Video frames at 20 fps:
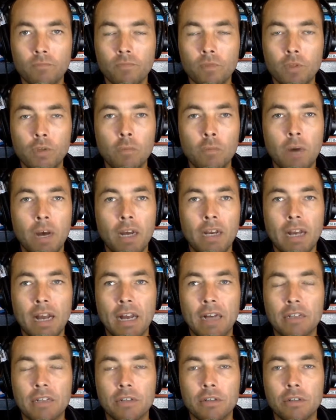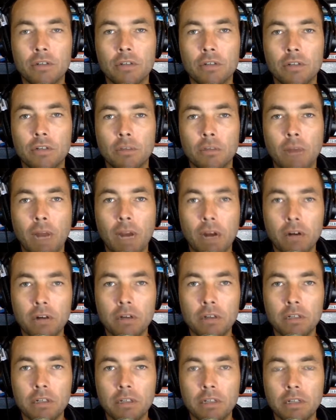You might answer to your
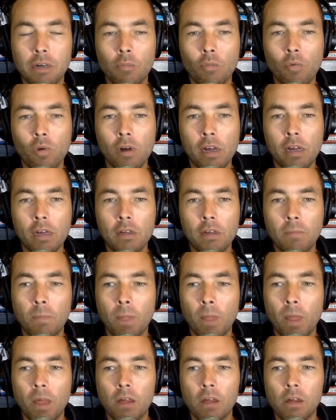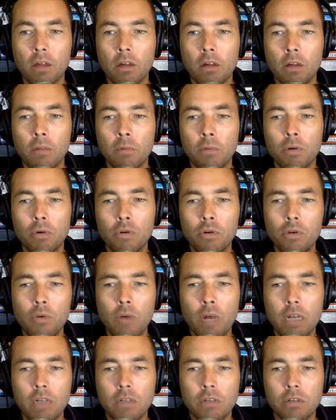parents in some way. But who do you
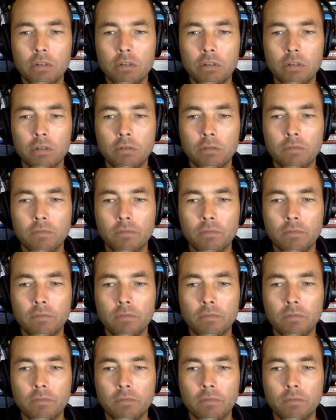answer to?